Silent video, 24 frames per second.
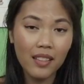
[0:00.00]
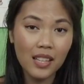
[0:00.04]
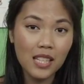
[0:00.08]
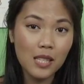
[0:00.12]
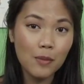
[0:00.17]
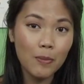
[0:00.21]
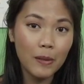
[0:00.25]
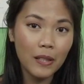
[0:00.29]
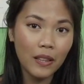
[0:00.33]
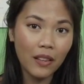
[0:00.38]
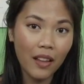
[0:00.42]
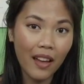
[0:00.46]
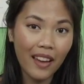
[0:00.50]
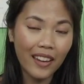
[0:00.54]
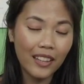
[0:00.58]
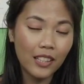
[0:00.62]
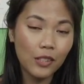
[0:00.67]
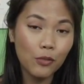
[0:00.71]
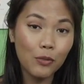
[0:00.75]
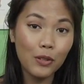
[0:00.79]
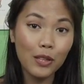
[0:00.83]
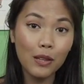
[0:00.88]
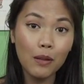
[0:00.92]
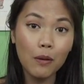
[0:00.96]
that's been
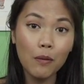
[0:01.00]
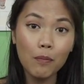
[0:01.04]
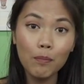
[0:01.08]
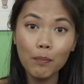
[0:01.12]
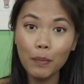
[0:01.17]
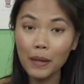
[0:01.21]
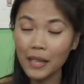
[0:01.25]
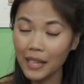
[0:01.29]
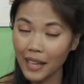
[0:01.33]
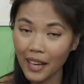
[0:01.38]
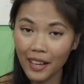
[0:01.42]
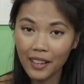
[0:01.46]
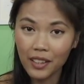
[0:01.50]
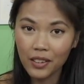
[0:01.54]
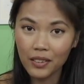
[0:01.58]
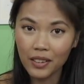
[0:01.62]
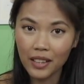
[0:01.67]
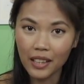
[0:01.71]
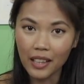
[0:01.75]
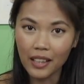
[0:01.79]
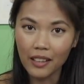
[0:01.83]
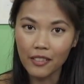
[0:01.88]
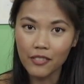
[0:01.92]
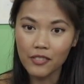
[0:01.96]
lined with banana
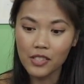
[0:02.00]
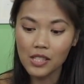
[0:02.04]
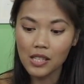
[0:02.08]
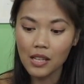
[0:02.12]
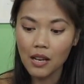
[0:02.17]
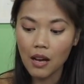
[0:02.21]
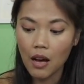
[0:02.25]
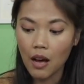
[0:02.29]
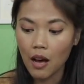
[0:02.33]
leaves.